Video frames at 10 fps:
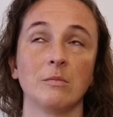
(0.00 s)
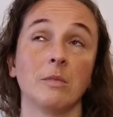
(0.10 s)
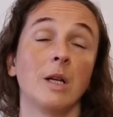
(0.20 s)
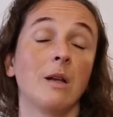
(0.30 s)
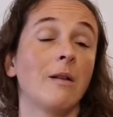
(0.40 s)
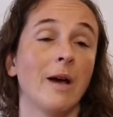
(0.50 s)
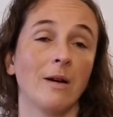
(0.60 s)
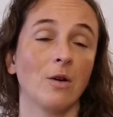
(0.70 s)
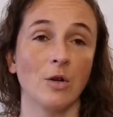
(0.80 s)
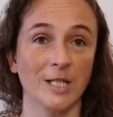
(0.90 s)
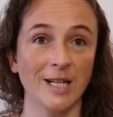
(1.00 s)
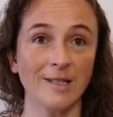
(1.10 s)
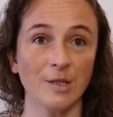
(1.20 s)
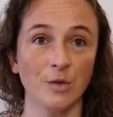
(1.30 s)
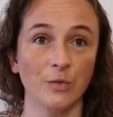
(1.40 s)
that
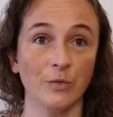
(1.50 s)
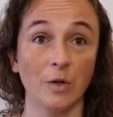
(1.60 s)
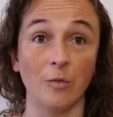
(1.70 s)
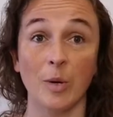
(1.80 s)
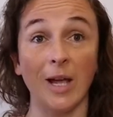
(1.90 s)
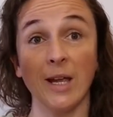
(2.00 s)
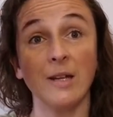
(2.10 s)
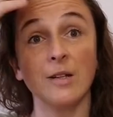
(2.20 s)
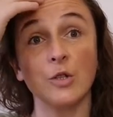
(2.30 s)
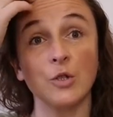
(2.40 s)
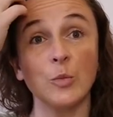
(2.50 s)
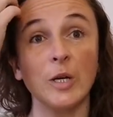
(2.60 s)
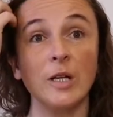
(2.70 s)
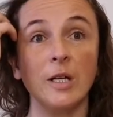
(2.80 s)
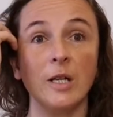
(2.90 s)
context of pain and
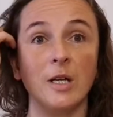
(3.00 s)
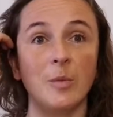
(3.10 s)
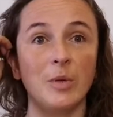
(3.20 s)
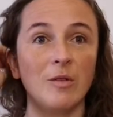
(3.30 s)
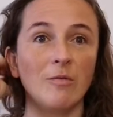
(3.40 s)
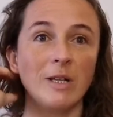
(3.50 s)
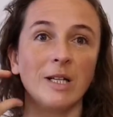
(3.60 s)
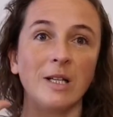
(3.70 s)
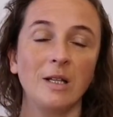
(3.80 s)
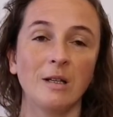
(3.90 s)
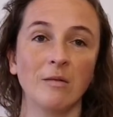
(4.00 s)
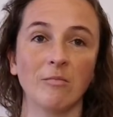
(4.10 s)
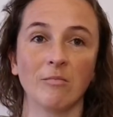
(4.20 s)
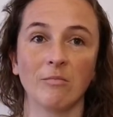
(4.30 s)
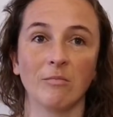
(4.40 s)
trauma, but really,
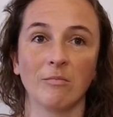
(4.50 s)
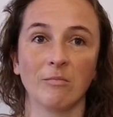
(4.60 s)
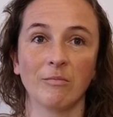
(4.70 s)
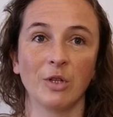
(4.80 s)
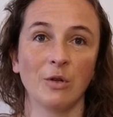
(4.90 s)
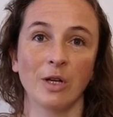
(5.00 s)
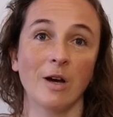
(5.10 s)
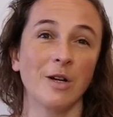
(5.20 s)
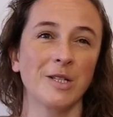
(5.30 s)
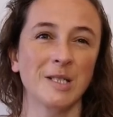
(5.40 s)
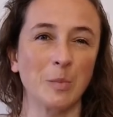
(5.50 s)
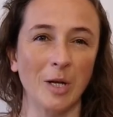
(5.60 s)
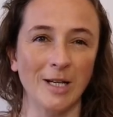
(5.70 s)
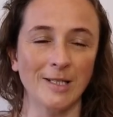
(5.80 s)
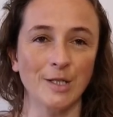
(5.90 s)
it kind of just
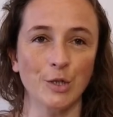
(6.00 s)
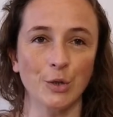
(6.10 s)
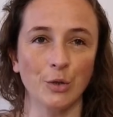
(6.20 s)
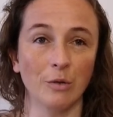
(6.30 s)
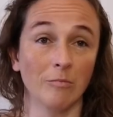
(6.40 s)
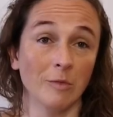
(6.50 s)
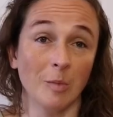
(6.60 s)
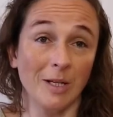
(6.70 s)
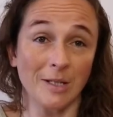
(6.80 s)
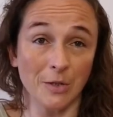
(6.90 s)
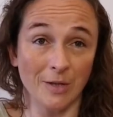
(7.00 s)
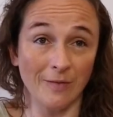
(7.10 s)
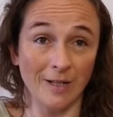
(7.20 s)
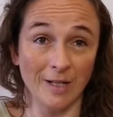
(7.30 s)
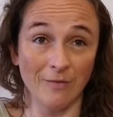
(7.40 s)
applies to
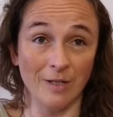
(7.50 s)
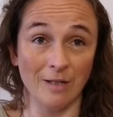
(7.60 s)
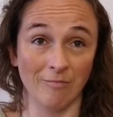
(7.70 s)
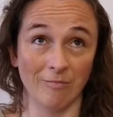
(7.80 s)
everything,